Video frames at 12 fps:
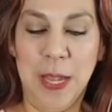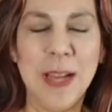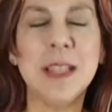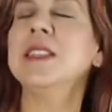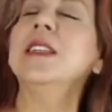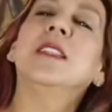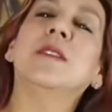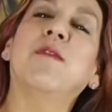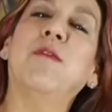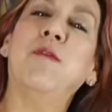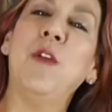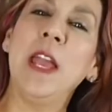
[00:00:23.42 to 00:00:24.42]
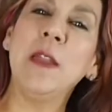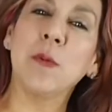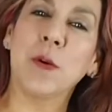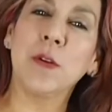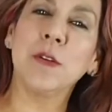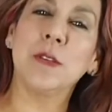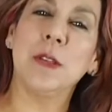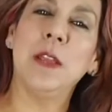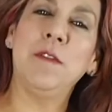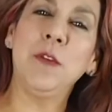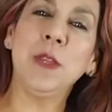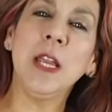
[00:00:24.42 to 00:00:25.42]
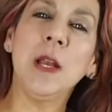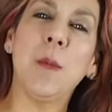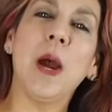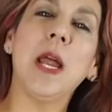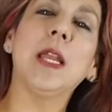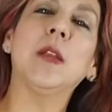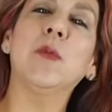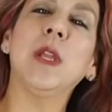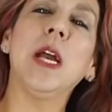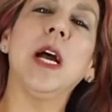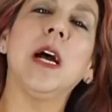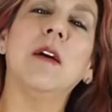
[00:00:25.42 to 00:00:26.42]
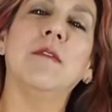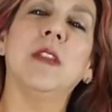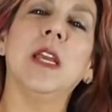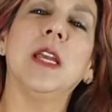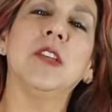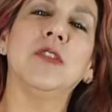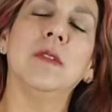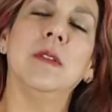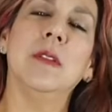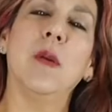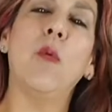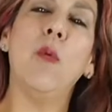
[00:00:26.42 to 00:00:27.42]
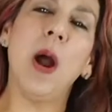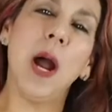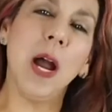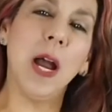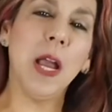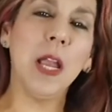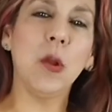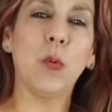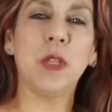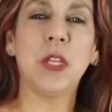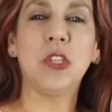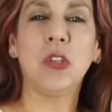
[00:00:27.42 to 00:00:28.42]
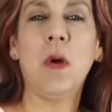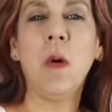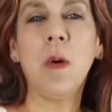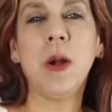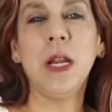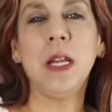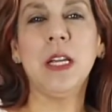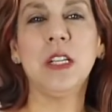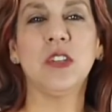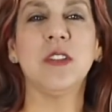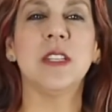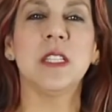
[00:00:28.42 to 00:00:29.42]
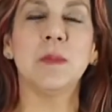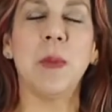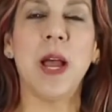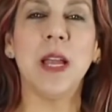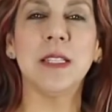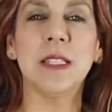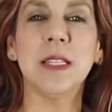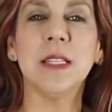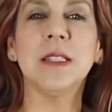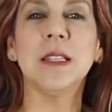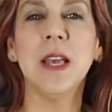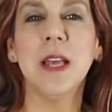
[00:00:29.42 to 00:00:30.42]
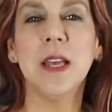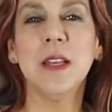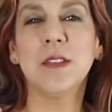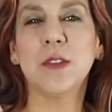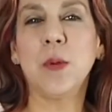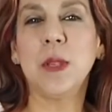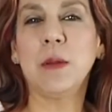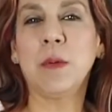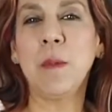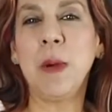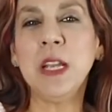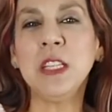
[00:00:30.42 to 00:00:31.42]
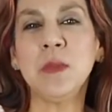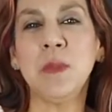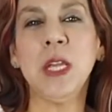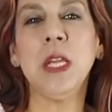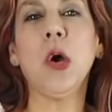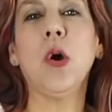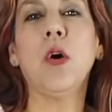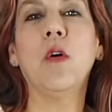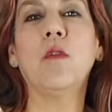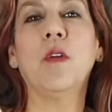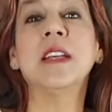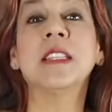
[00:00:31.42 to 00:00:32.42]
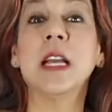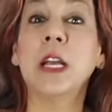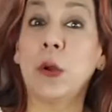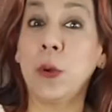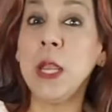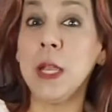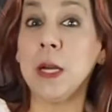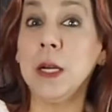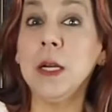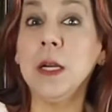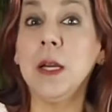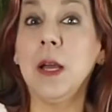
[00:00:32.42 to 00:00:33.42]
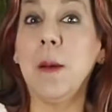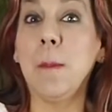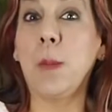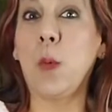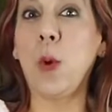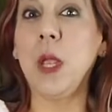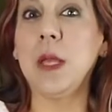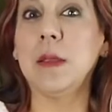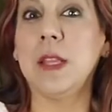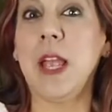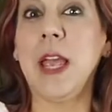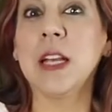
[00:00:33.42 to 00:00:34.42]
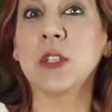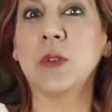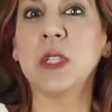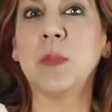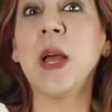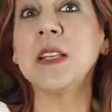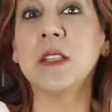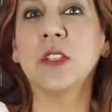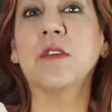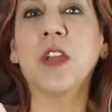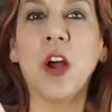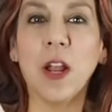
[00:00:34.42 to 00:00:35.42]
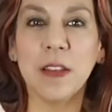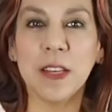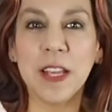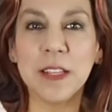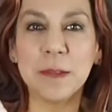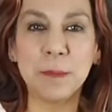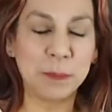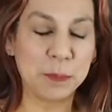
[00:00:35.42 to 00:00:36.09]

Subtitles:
has these flavors. If you think about it, we have the wine with the orange and the spices. So it reminds me of a sangria with the extra spices of the holidays.